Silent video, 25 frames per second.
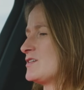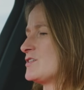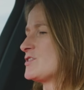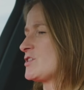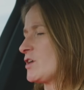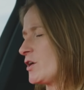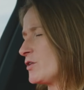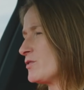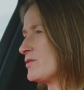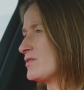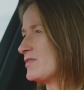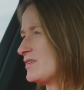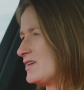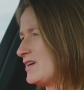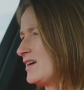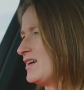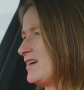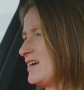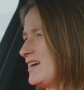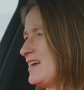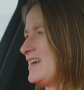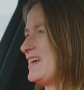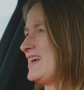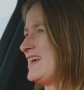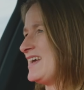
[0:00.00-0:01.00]
So
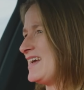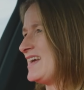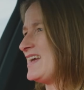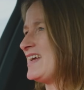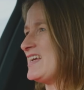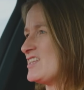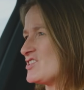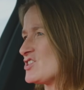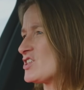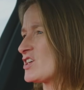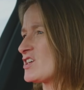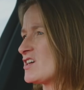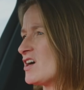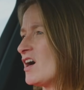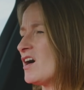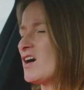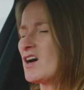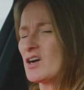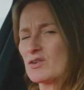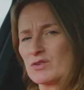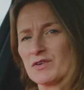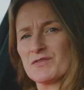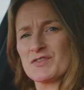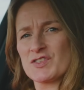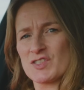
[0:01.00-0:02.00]
it's a
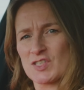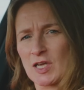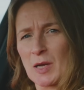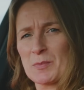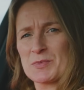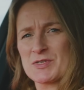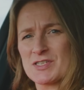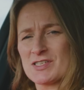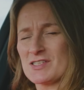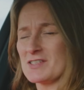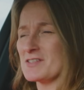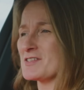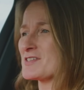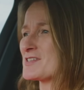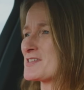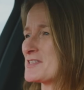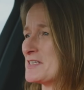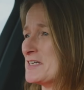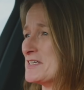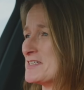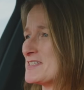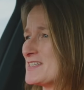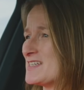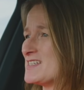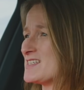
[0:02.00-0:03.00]
car of substance,
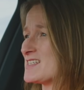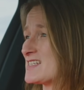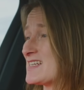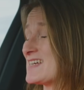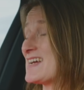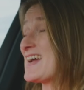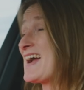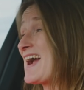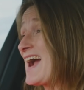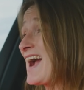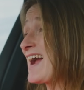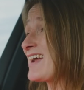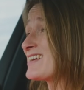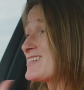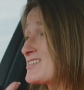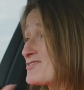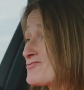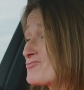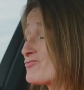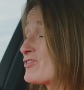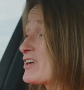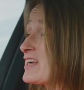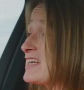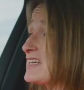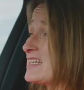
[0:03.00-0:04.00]
this, isn't it? And it
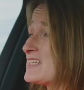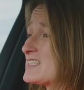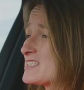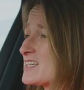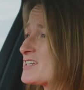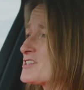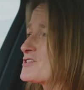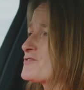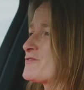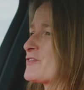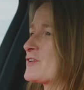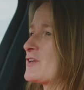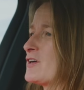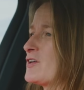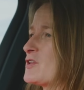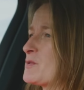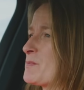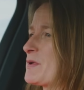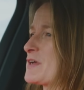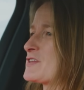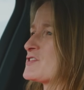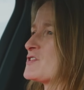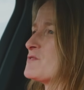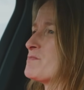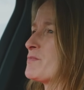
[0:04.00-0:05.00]
really does feel like the
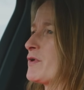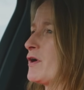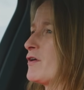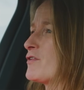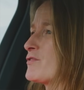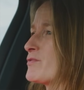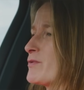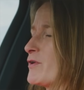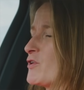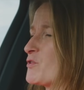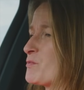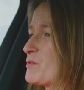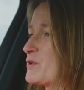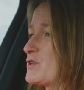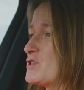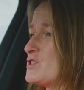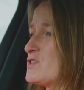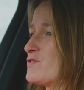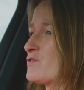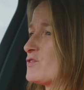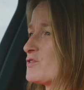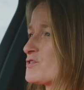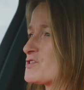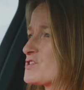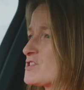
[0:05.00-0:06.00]
best of both worlds, because
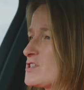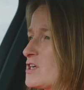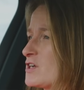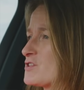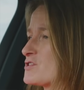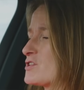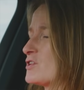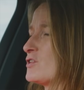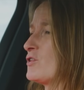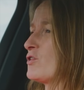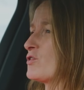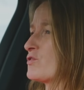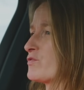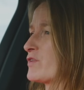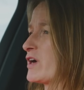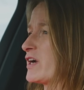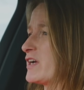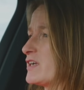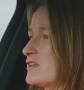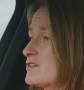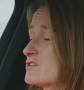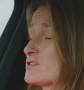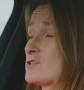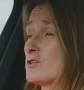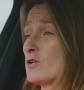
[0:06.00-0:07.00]
you've got such a long
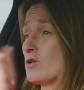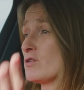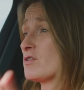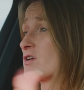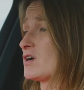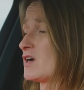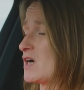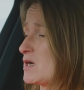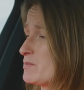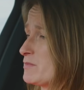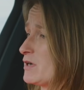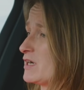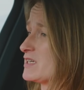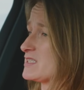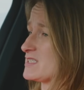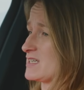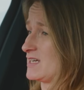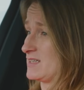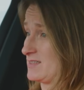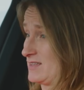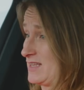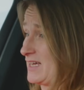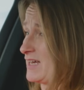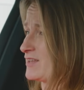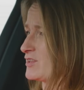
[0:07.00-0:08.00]
range. Longer, I might
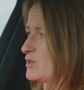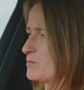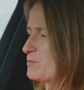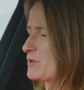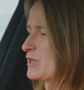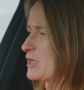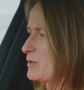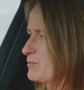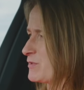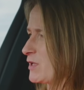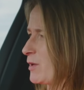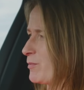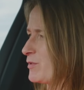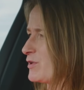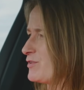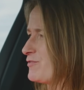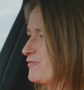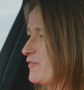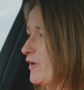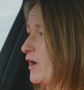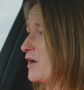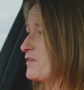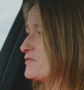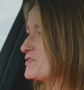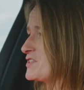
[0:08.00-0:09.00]
add, than the BMW
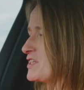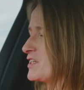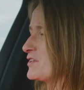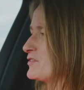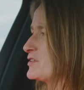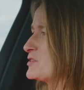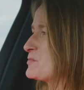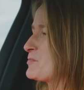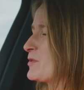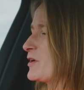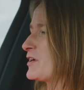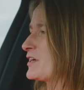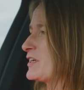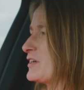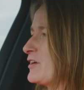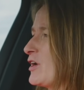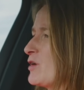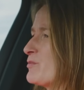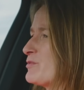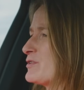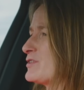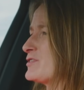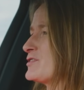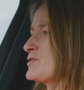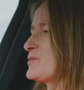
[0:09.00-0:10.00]
5 Series plug-in
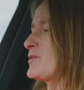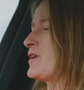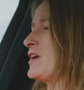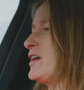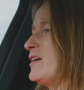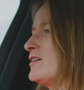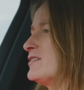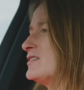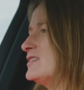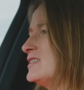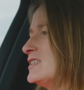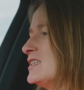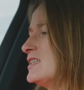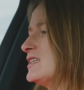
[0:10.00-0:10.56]
hybrid as well.